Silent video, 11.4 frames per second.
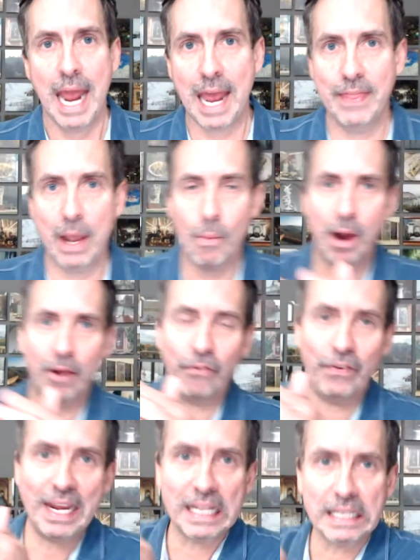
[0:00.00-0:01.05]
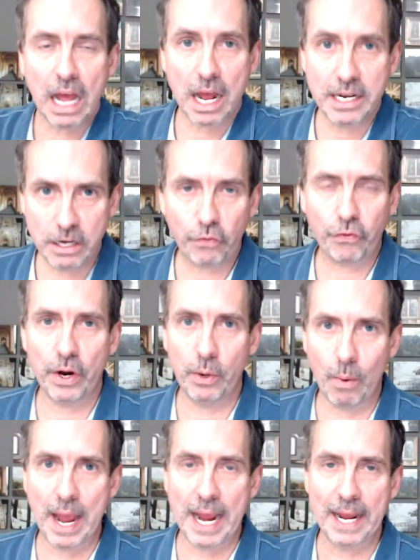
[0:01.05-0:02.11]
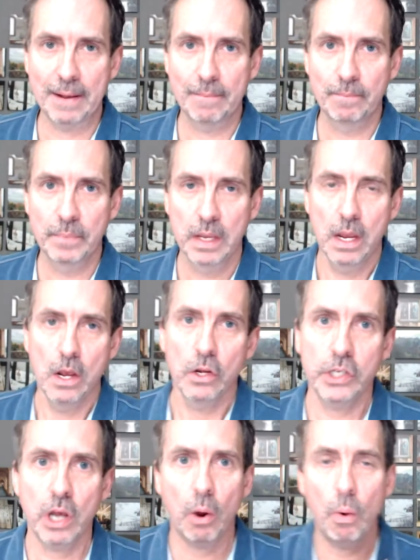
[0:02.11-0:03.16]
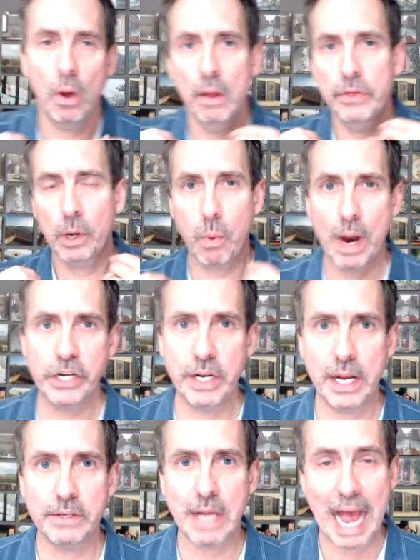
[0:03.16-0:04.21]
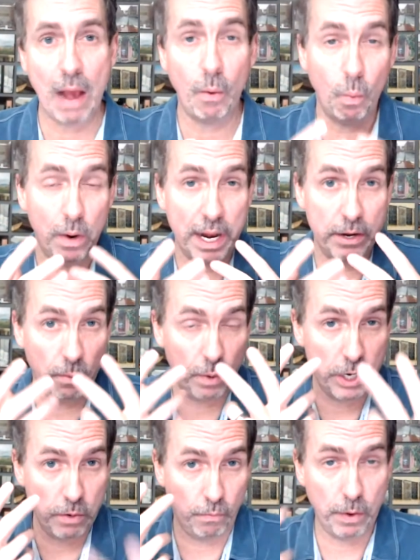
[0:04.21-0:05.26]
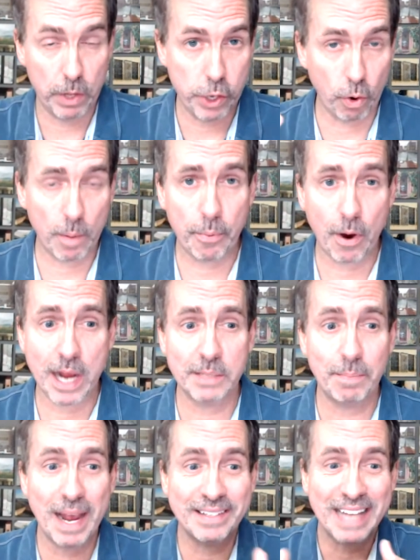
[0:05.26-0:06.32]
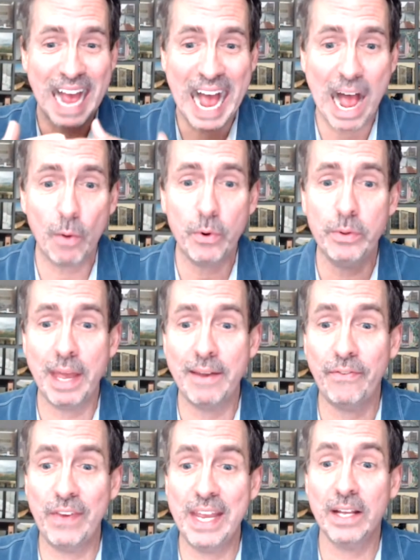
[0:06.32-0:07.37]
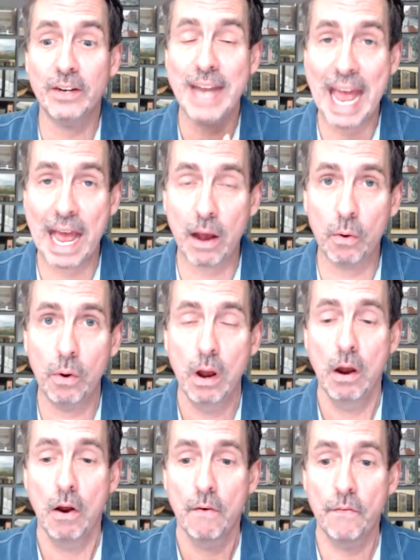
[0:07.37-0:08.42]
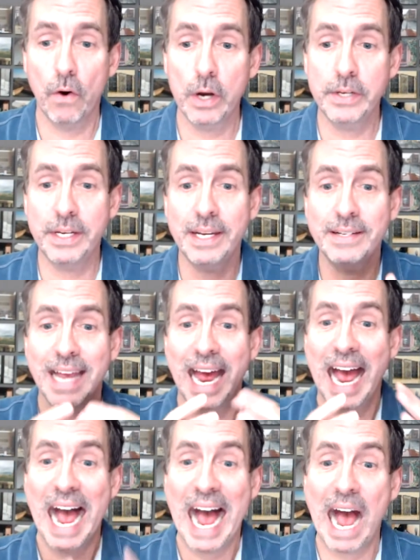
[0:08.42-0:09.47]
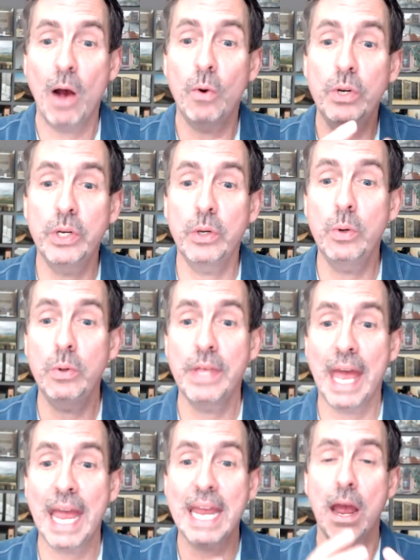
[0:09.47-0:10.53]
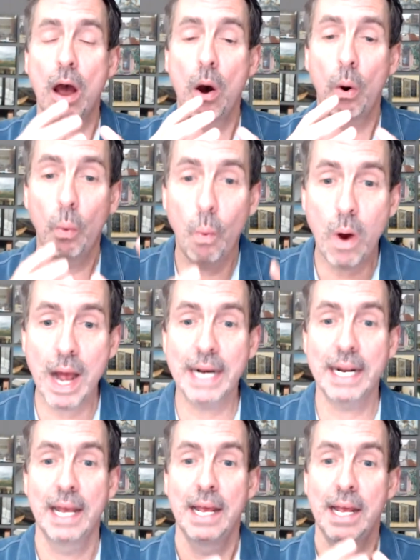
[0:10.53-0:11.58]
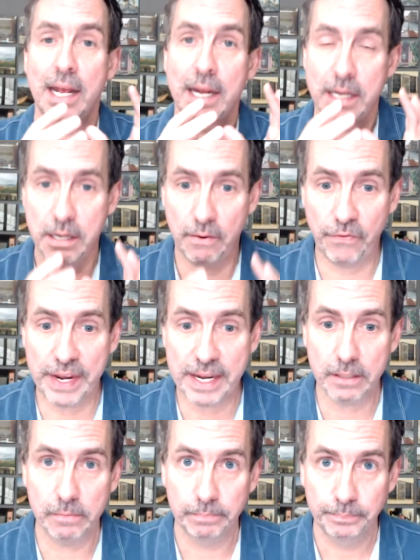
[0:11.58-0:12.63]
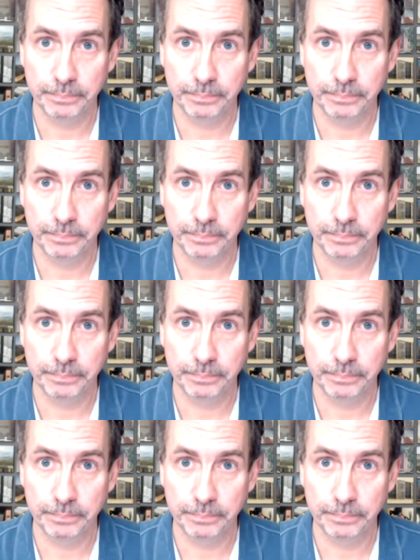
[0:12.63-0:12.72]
and they want to feel a different way. So the question is, with your prospects, how do they feel now versus how do they want to feel?